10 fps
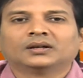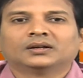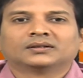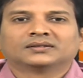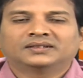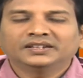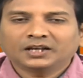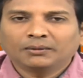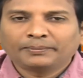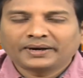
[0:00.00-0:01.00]
C
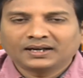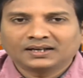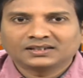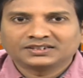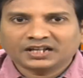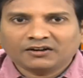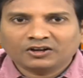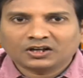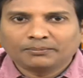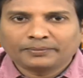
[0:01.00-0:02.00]
compiler, Java
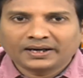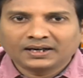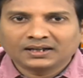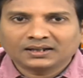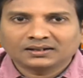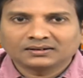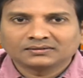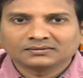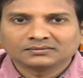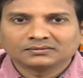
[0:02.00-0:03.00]
compiler,
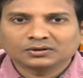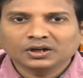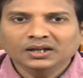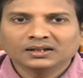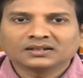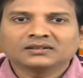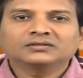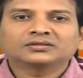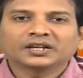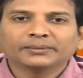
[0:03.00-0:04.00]
okay,
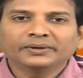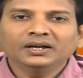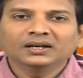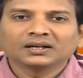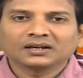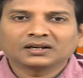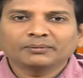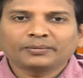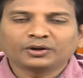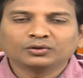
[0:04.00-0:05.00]
those can be written
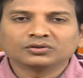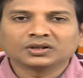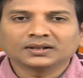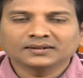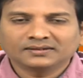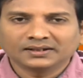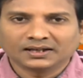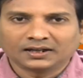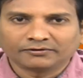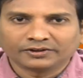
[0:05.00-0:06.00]
by using the C
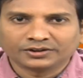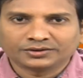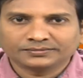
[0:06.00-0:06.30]
language.